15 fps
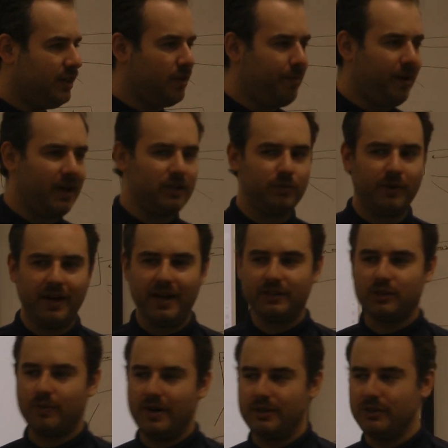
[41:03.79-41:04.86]
in the past, when I
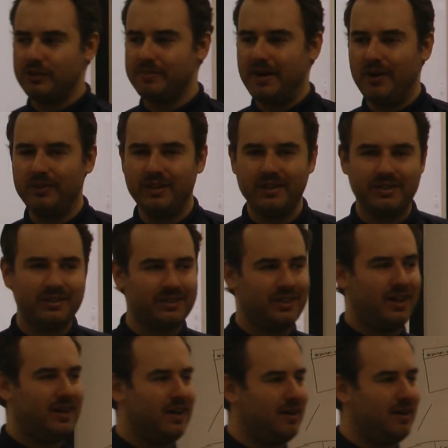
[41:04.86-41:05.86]
asked questions about this,